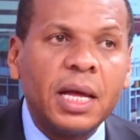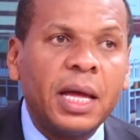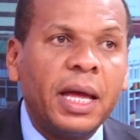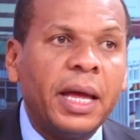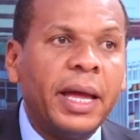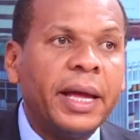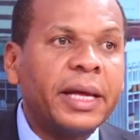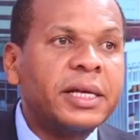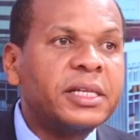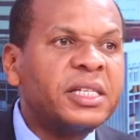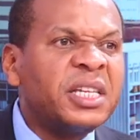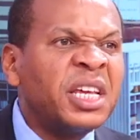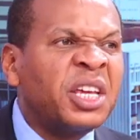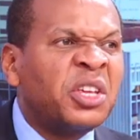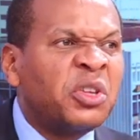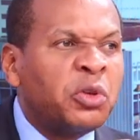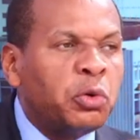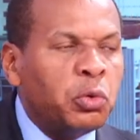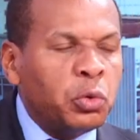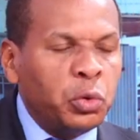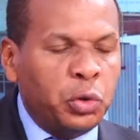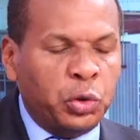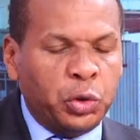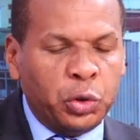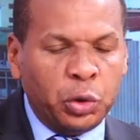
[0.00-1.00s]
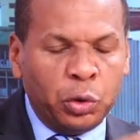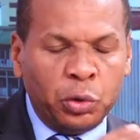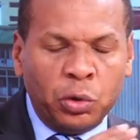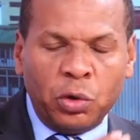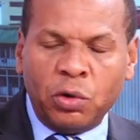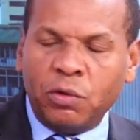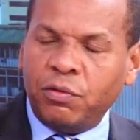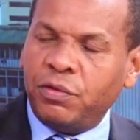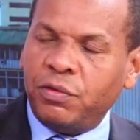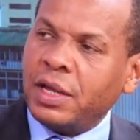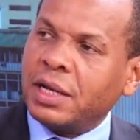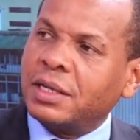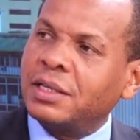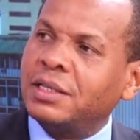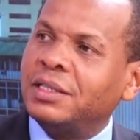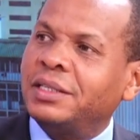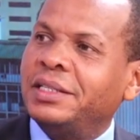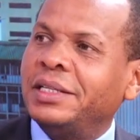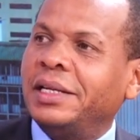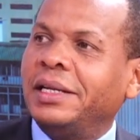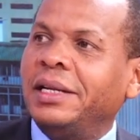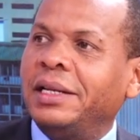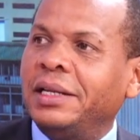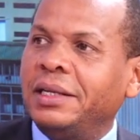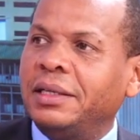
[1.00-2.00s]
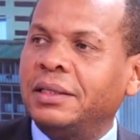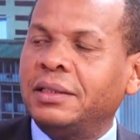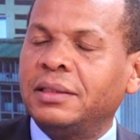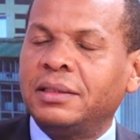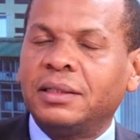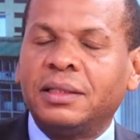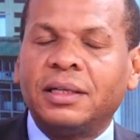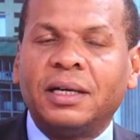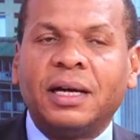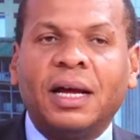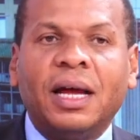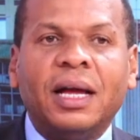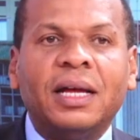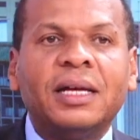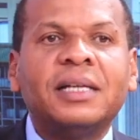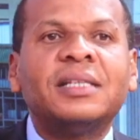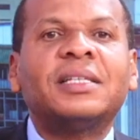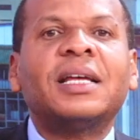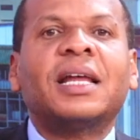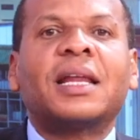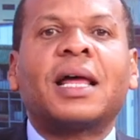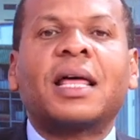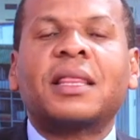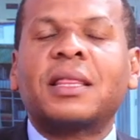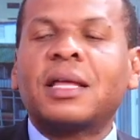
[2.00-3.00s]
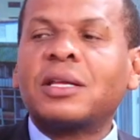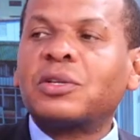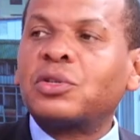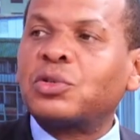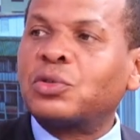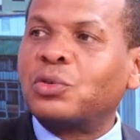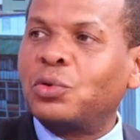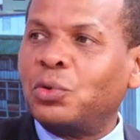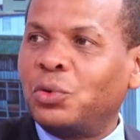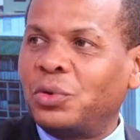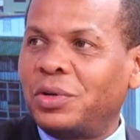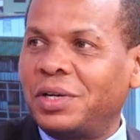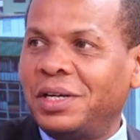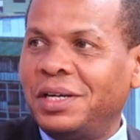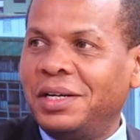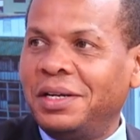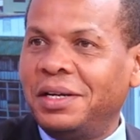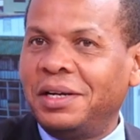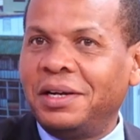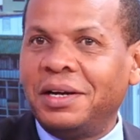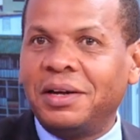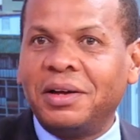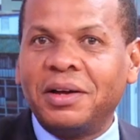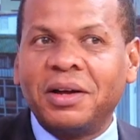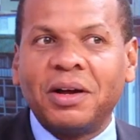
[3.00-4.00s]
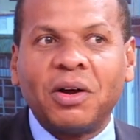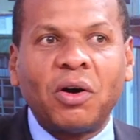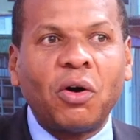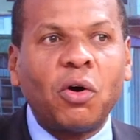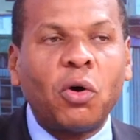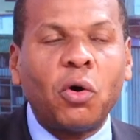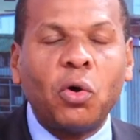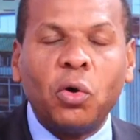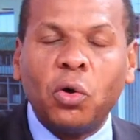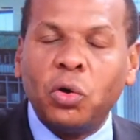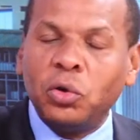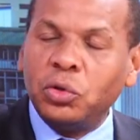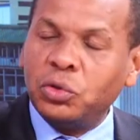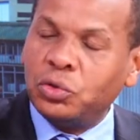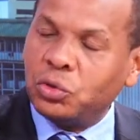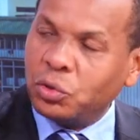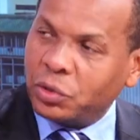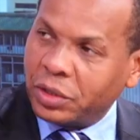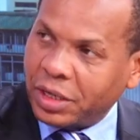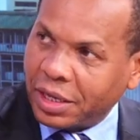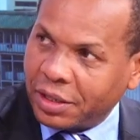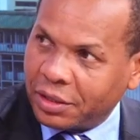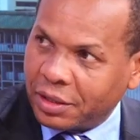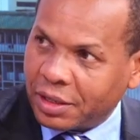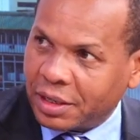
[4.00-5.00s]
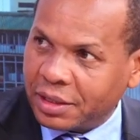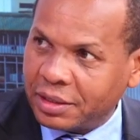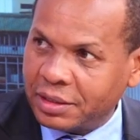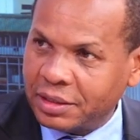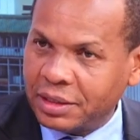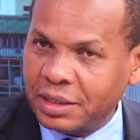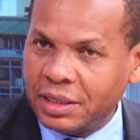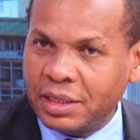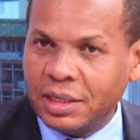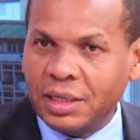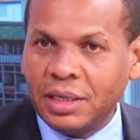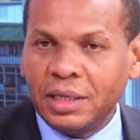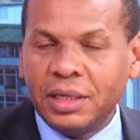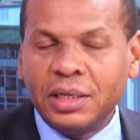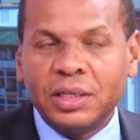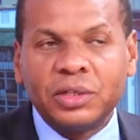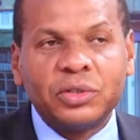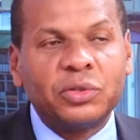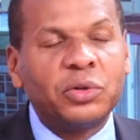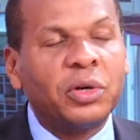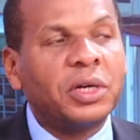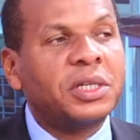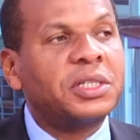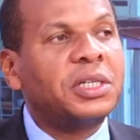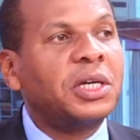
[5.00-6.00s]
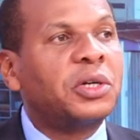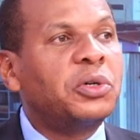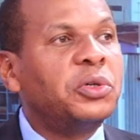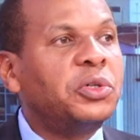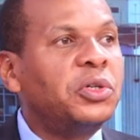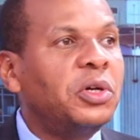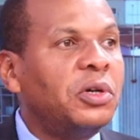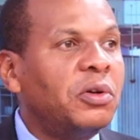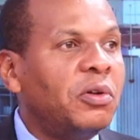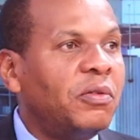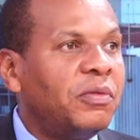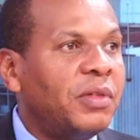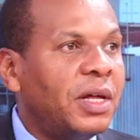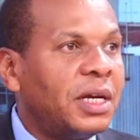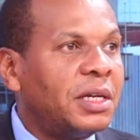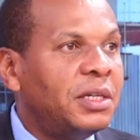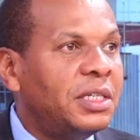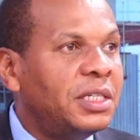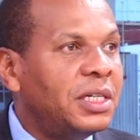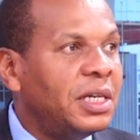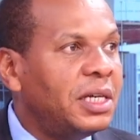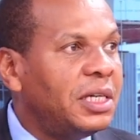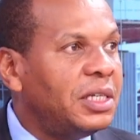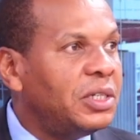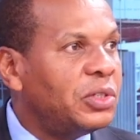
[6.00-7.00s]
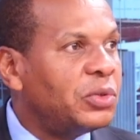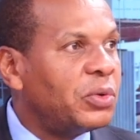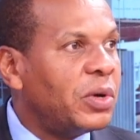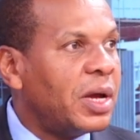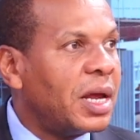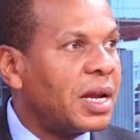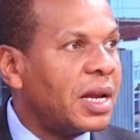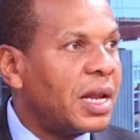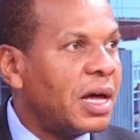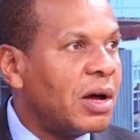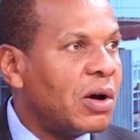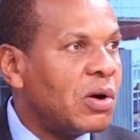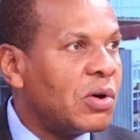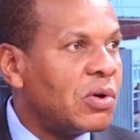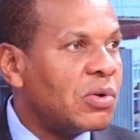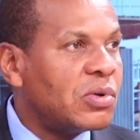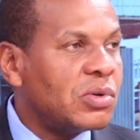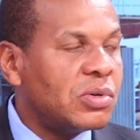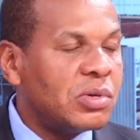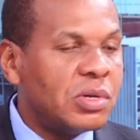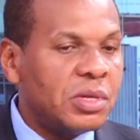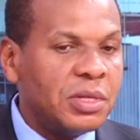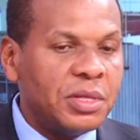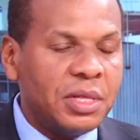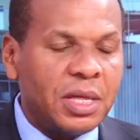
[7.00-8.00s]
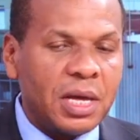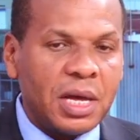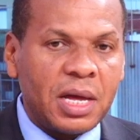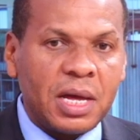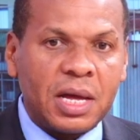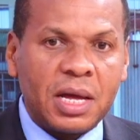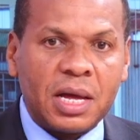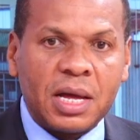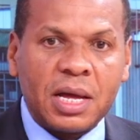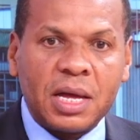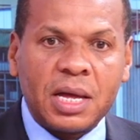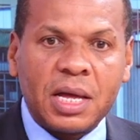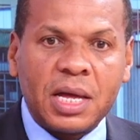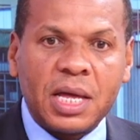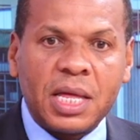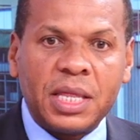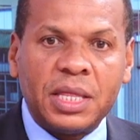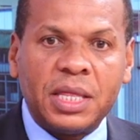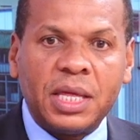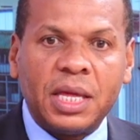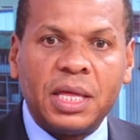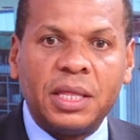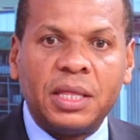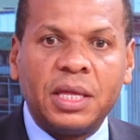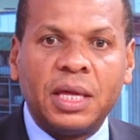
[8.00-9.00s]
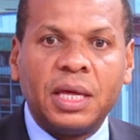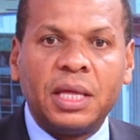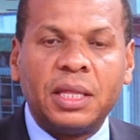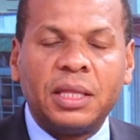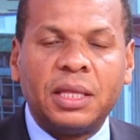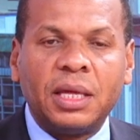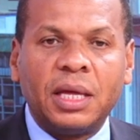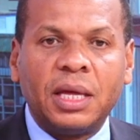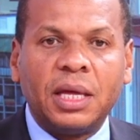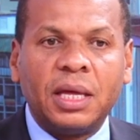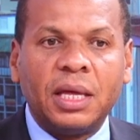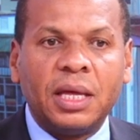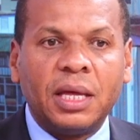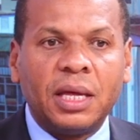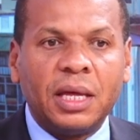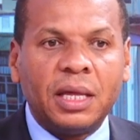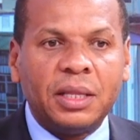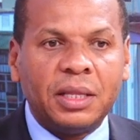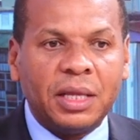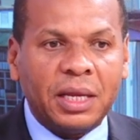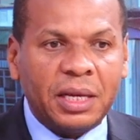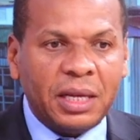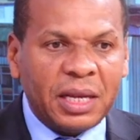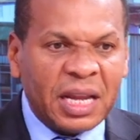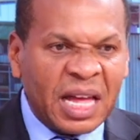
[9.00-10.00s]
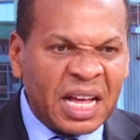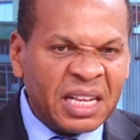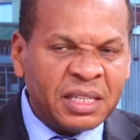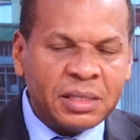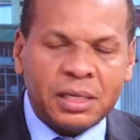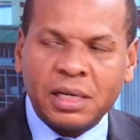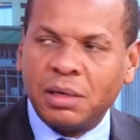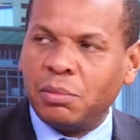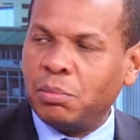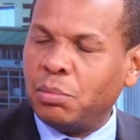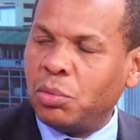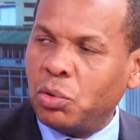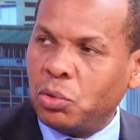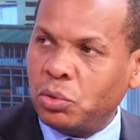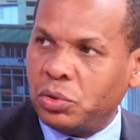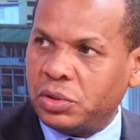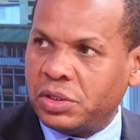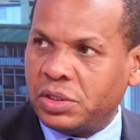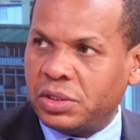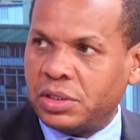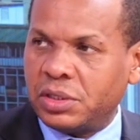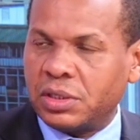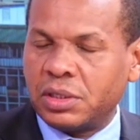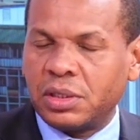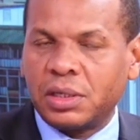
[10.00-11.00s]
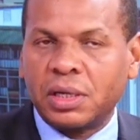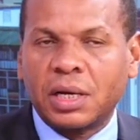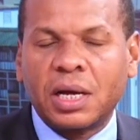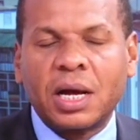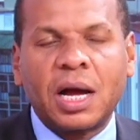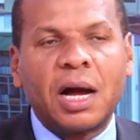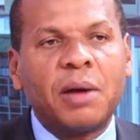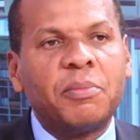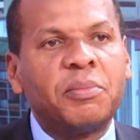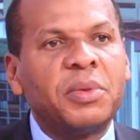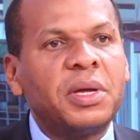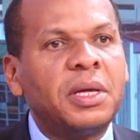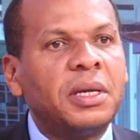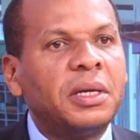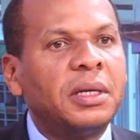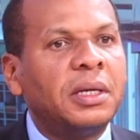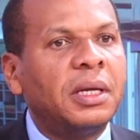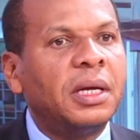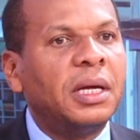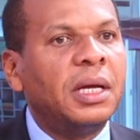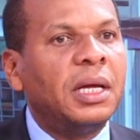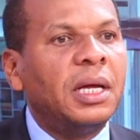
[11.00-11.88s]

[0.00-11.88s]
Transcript: Execution of that deal is another story altogether. So execution of that deal is where now the nuts and bolts come in.